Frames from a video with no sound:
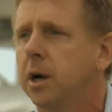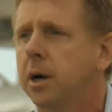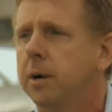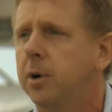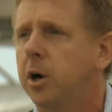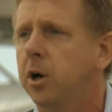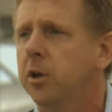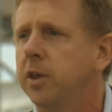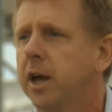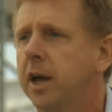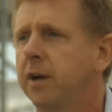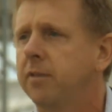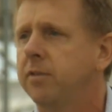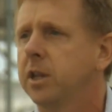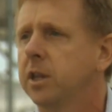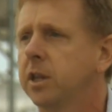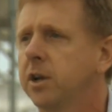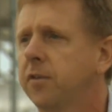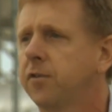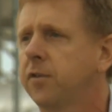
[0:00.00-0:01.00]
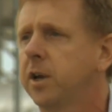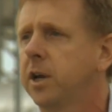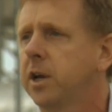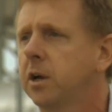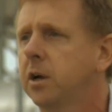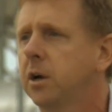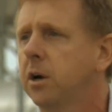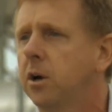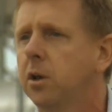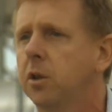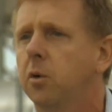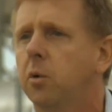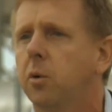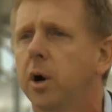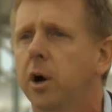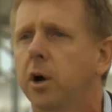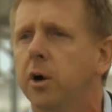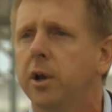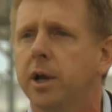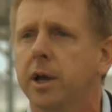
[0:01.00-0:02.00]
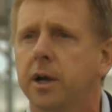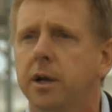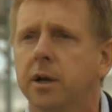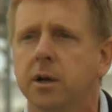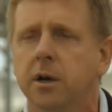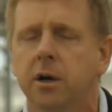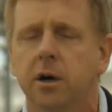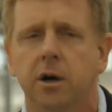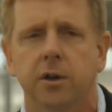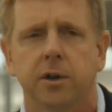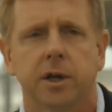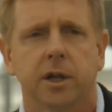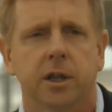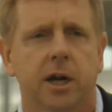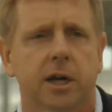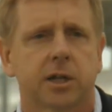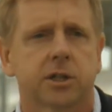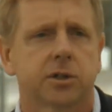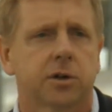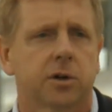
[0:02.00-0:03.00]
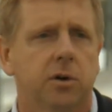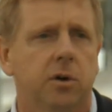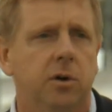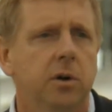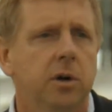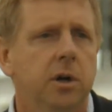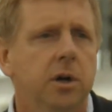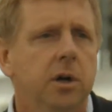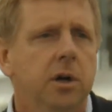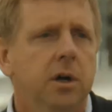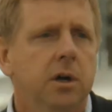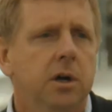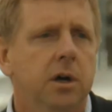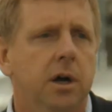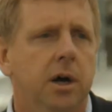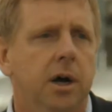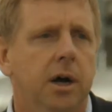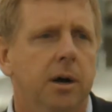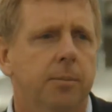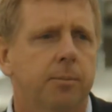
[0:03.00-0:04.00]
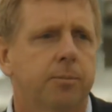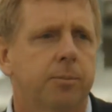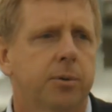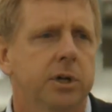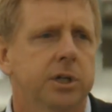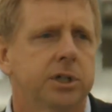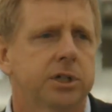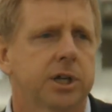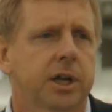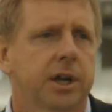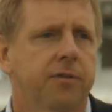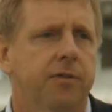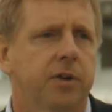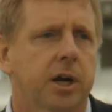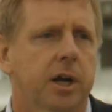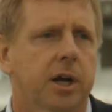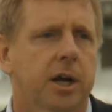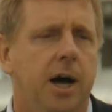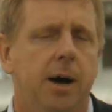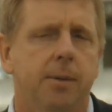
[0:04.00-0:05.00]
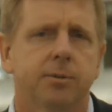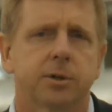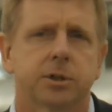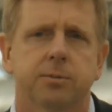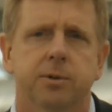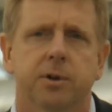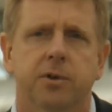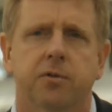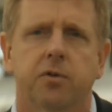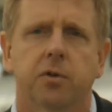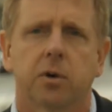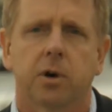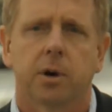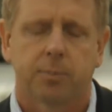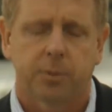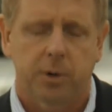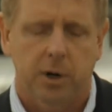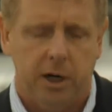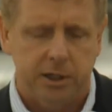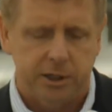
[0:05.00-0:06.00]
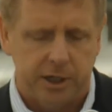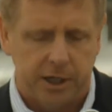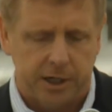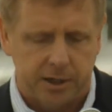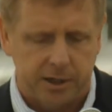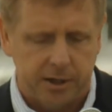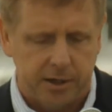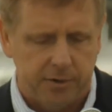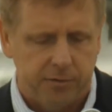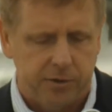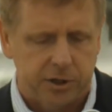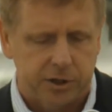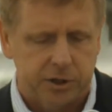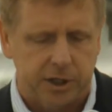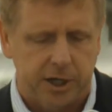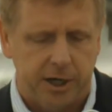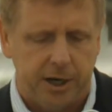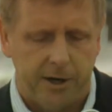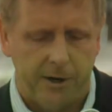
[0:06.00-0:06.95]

um, all the heavy lifting, all the welding, all the electrical, uh, pretty significant accomplishment for a project of this